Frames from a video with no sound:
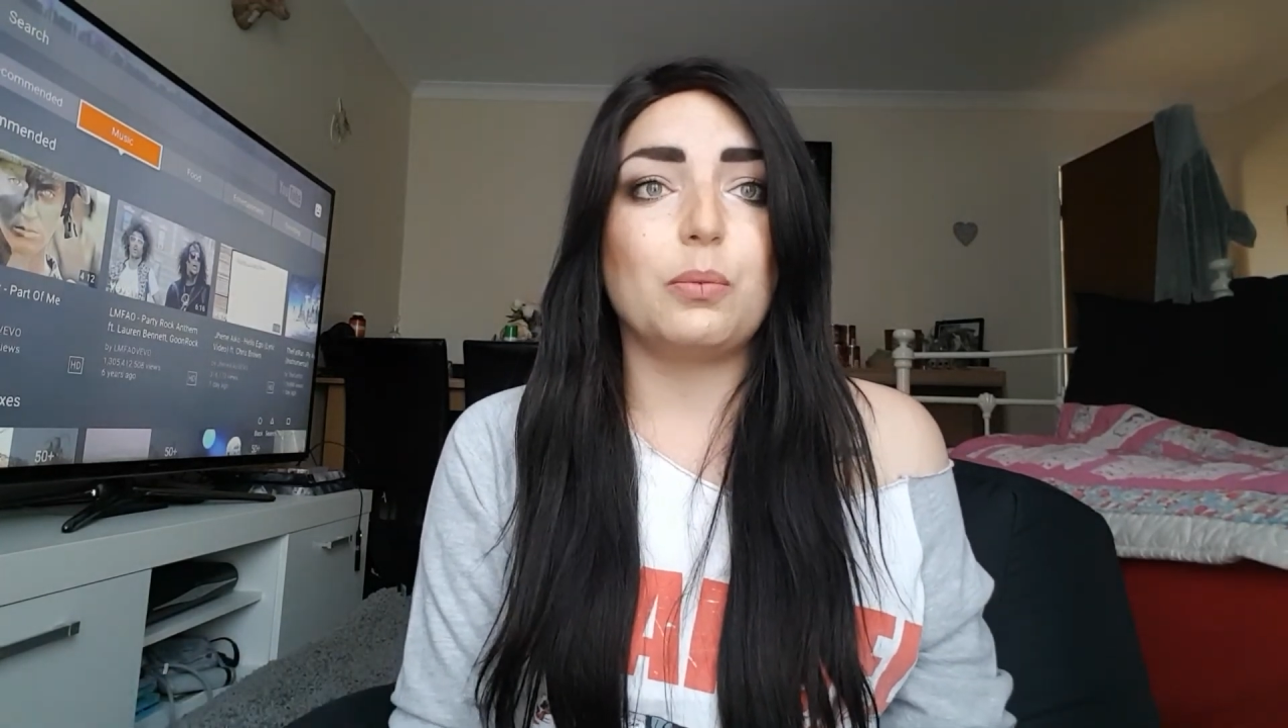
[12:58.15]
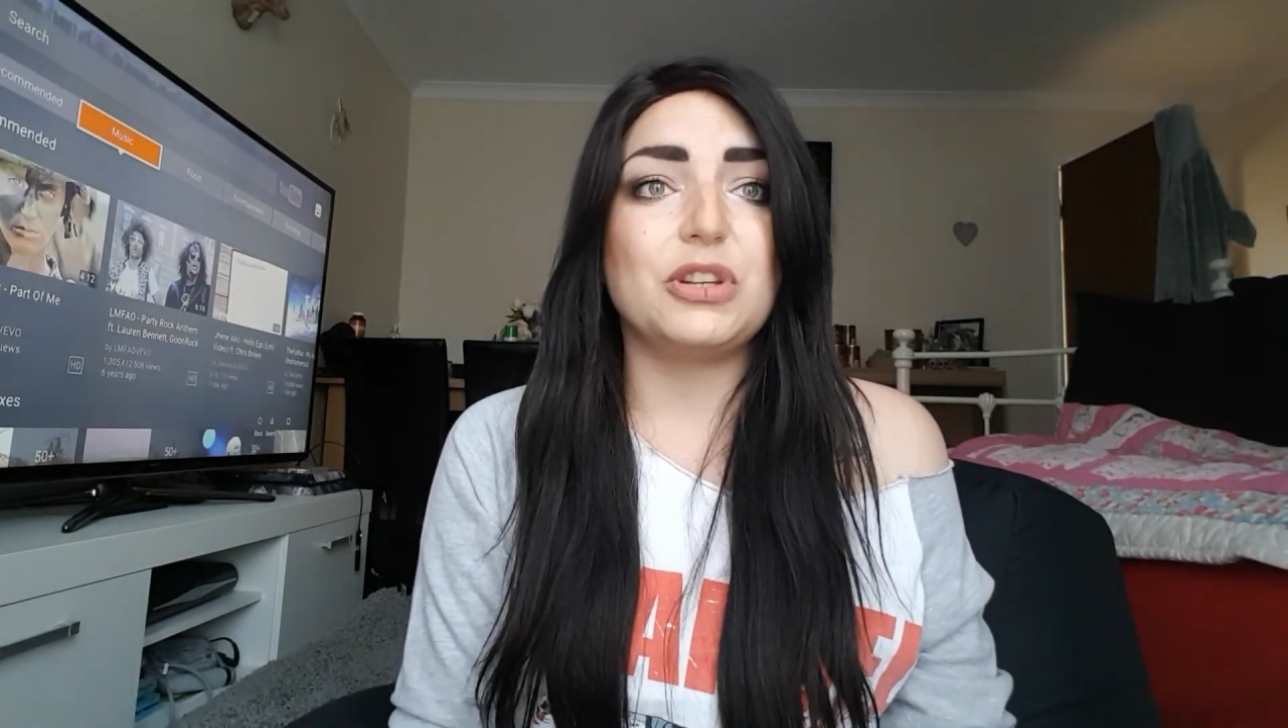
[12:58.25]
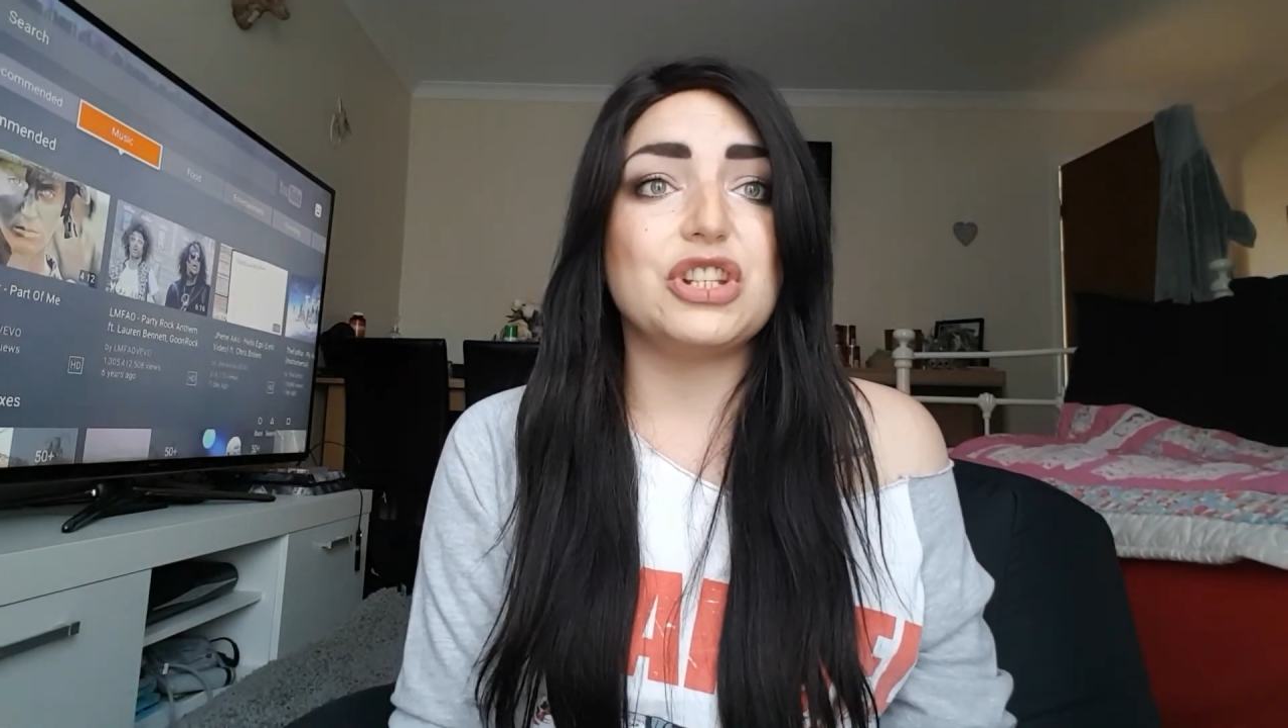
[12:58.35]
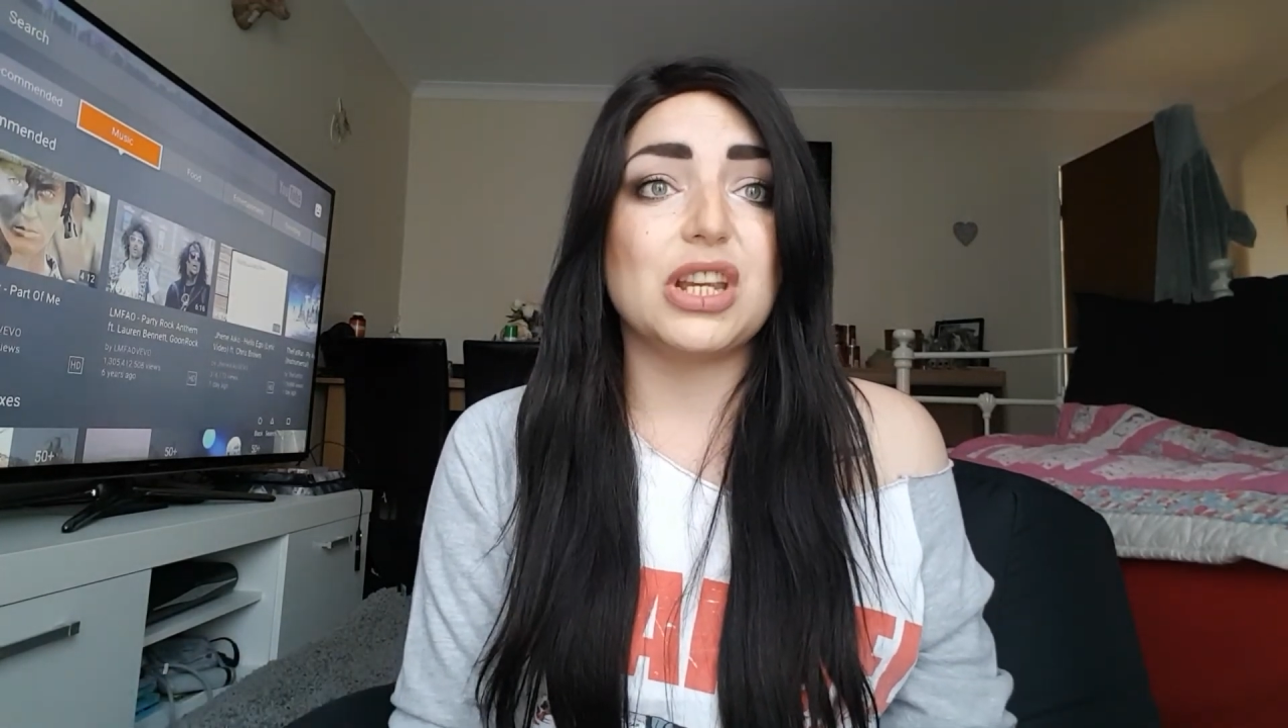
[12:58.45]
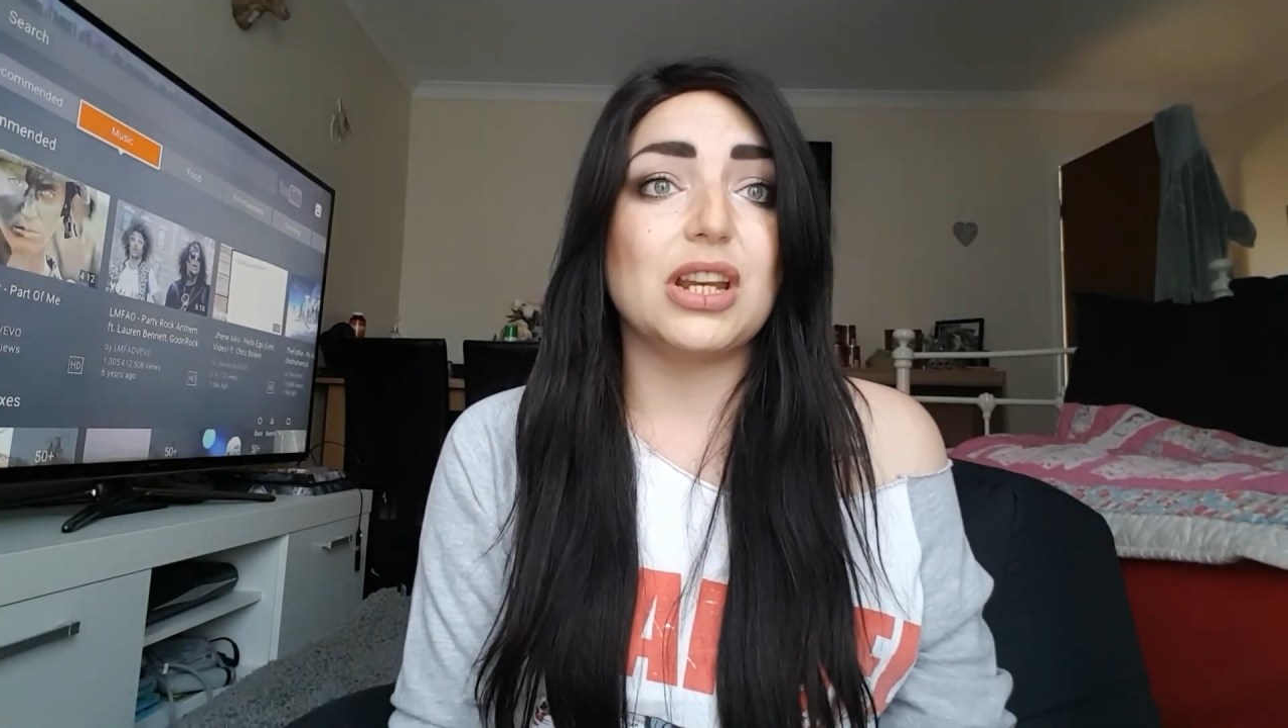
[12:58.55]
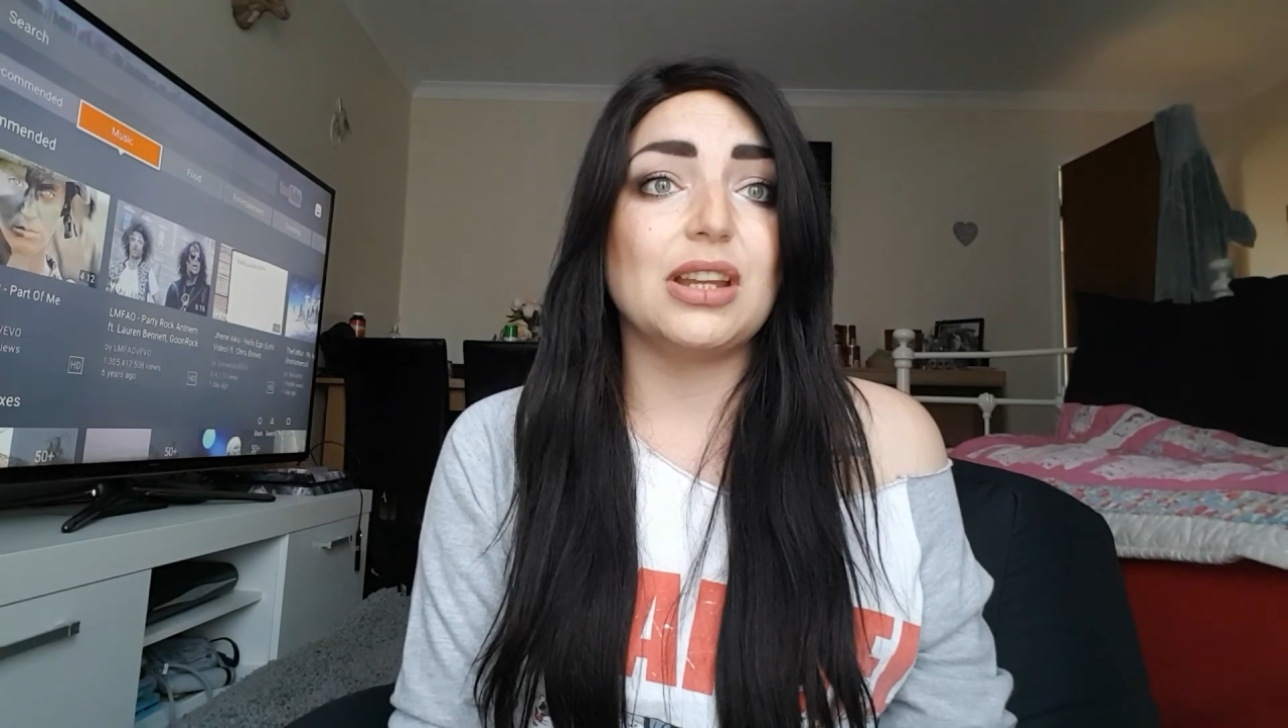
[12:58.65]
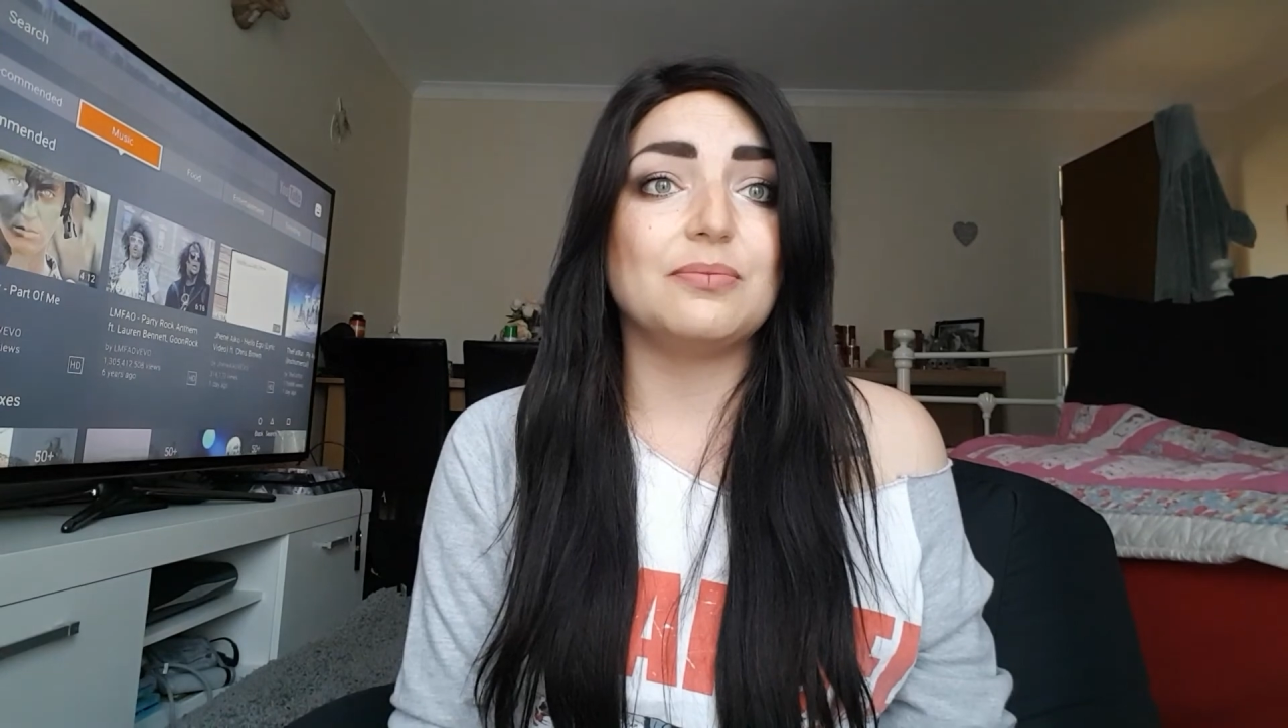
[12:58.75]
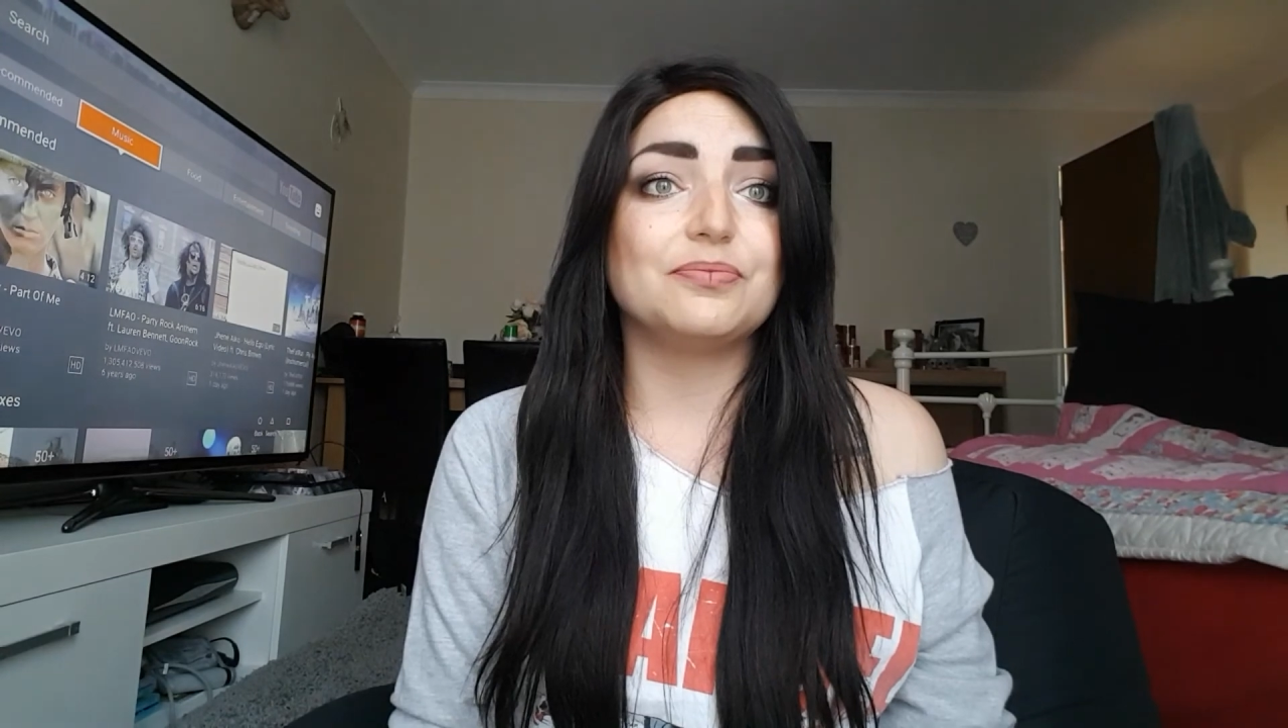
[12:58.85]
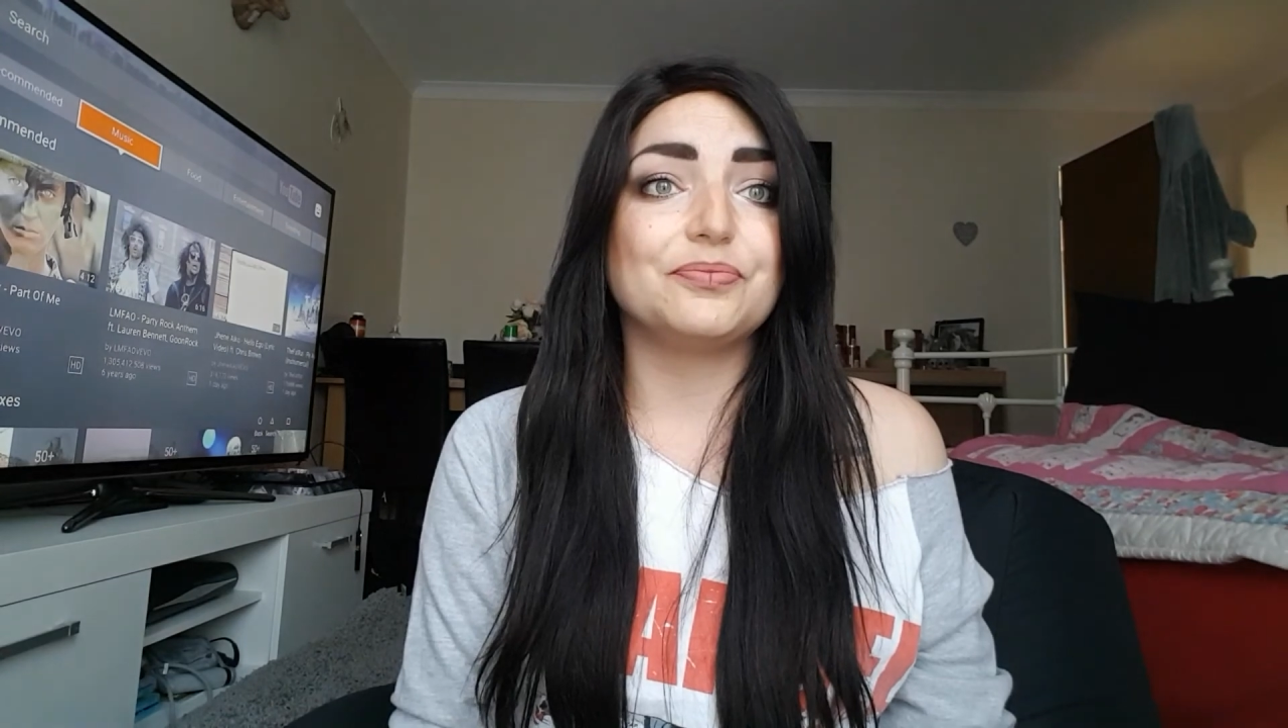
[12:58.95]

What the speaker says: be cheery.